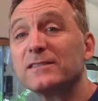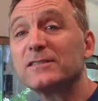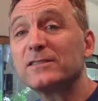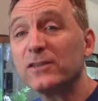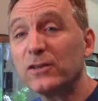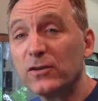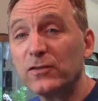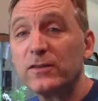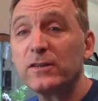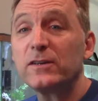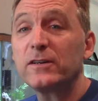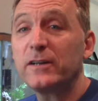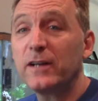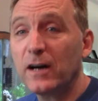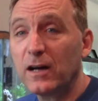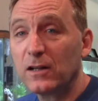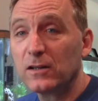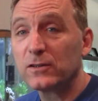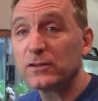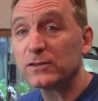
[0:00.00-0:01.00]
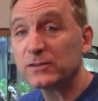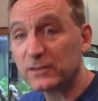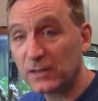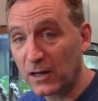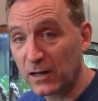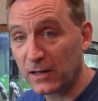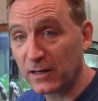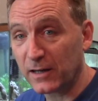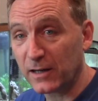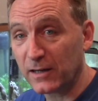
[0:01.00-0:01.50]
Silver Dollar
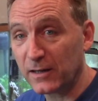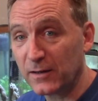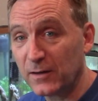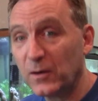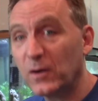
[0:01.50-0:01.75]
Saga,